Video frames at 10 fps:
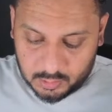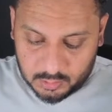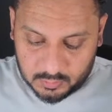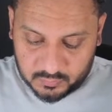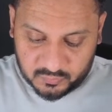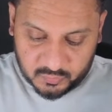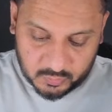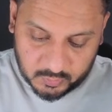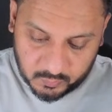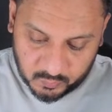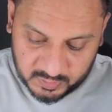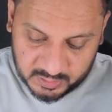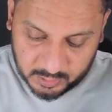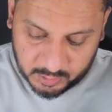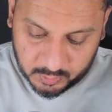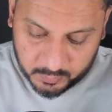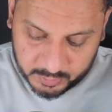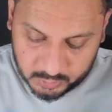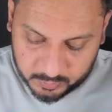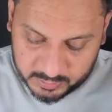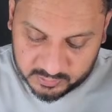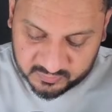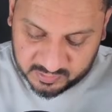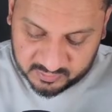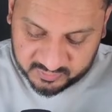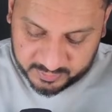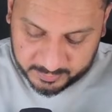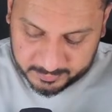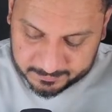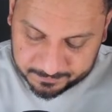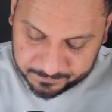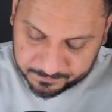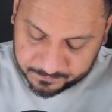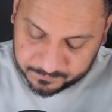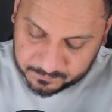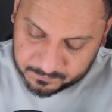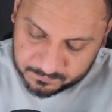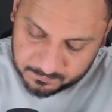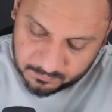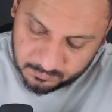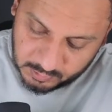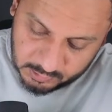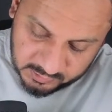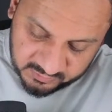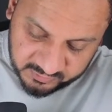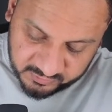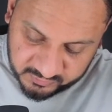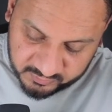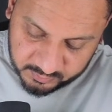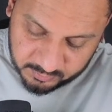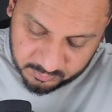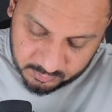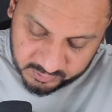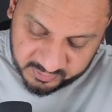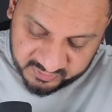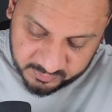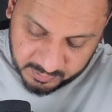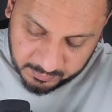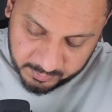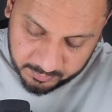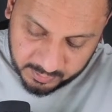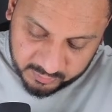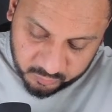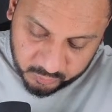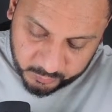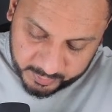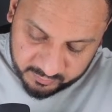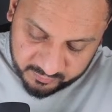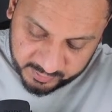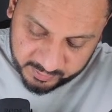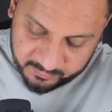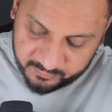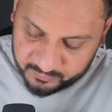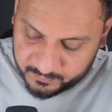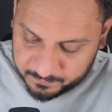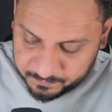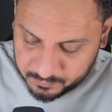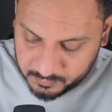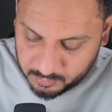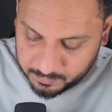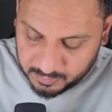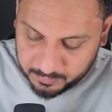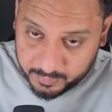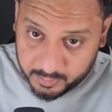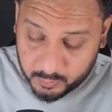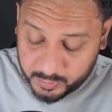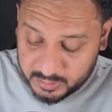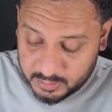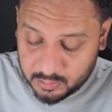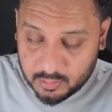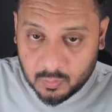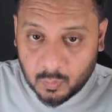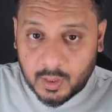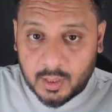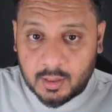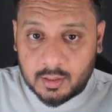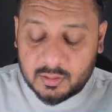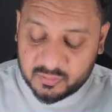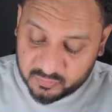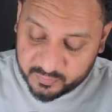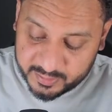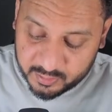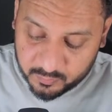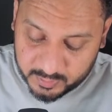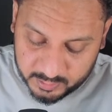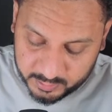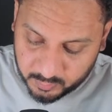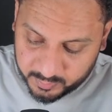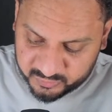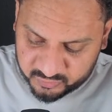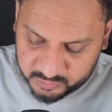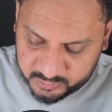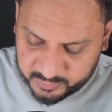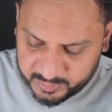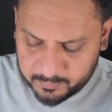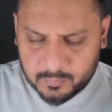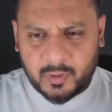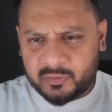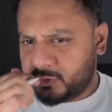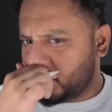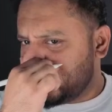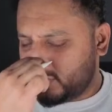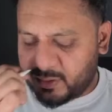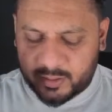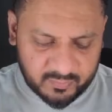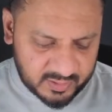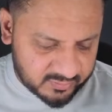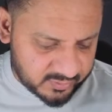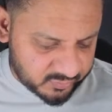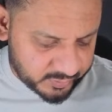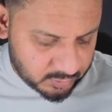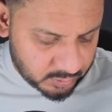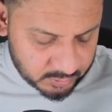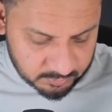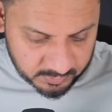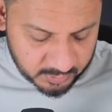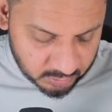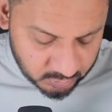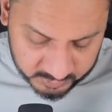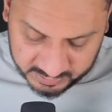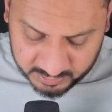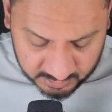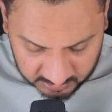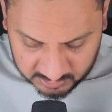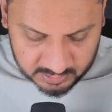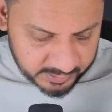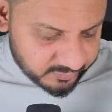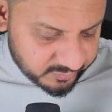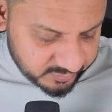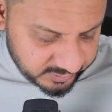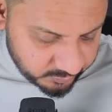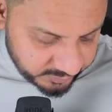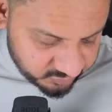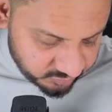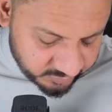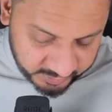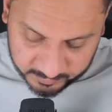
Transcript: So we are going to be discussing. This is the recent paper, May June 25, paper 21. This is variant 1 and question 3. Question 2 is relatively easier, so I thought maybe not do that. Let's discuss question 3.